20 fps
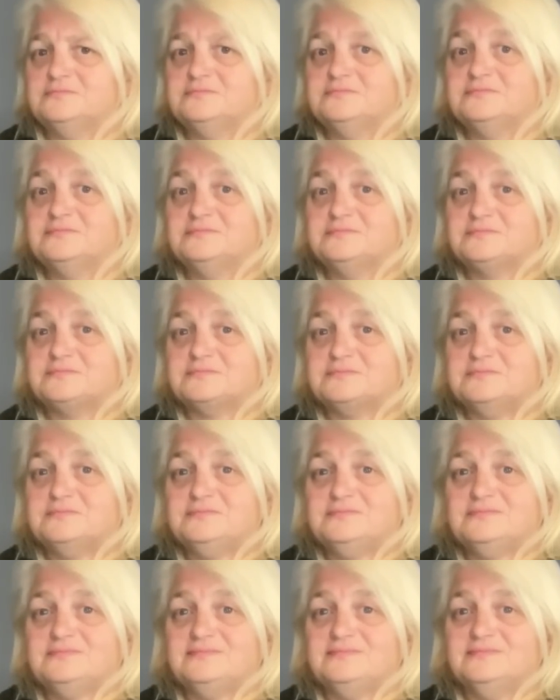
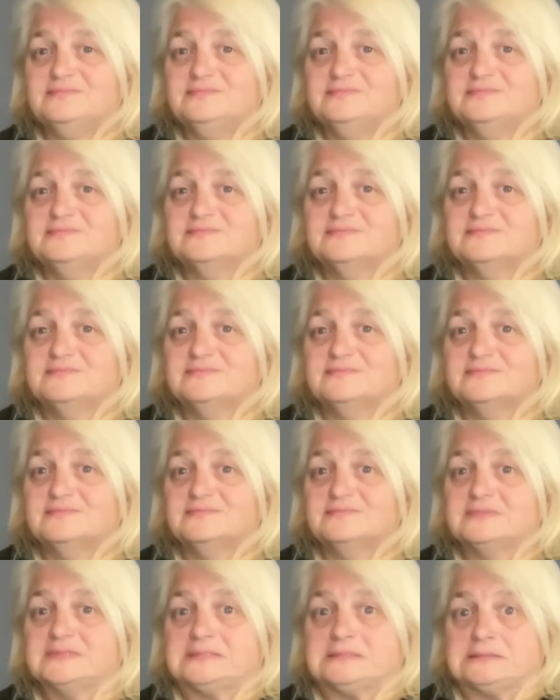
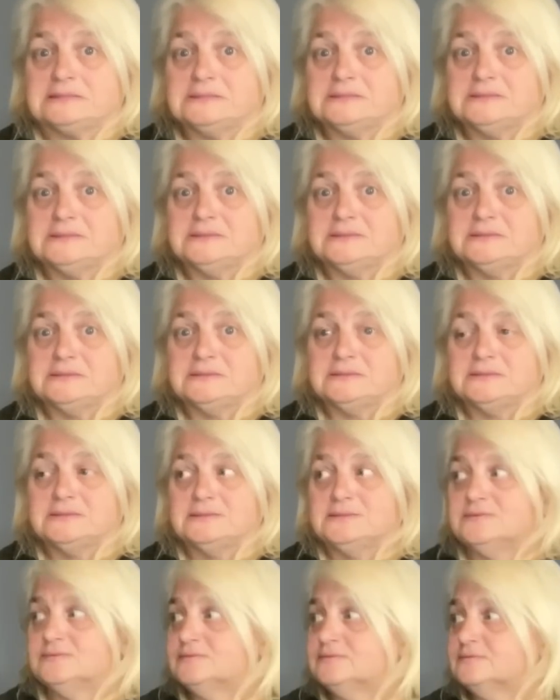
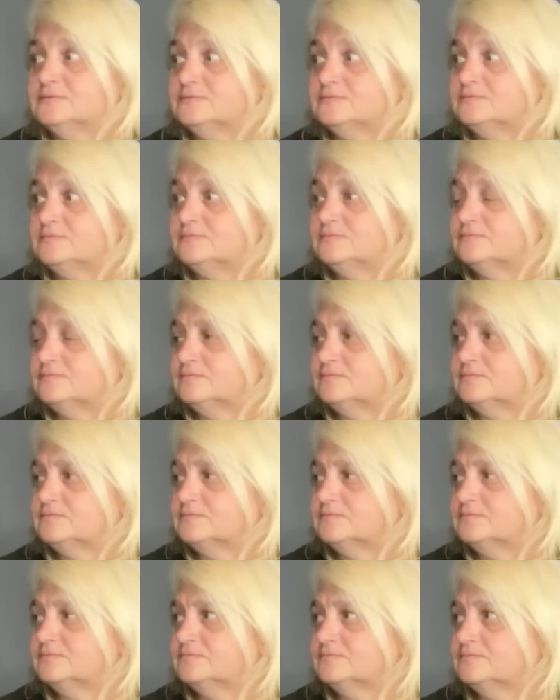
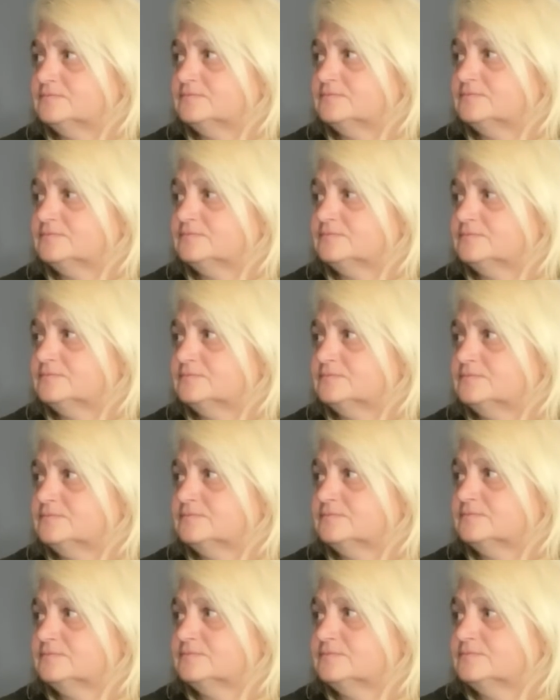
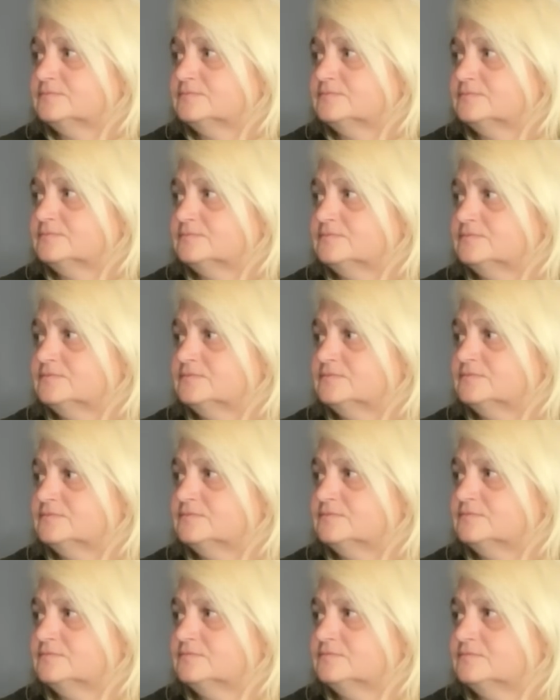
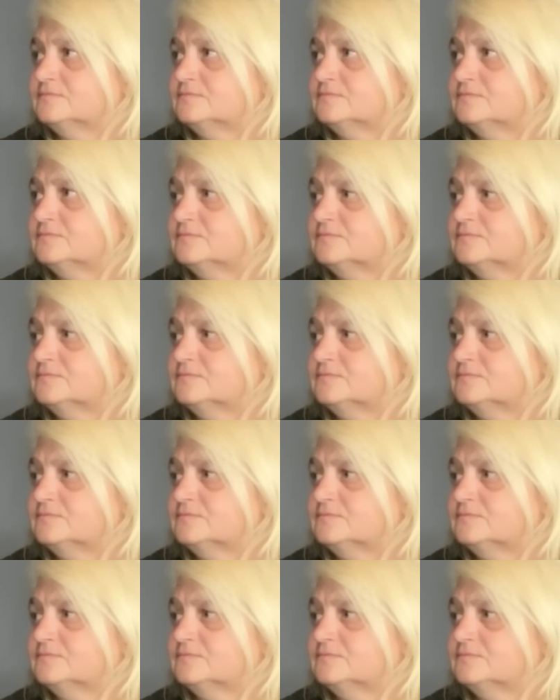The person shown says nothing.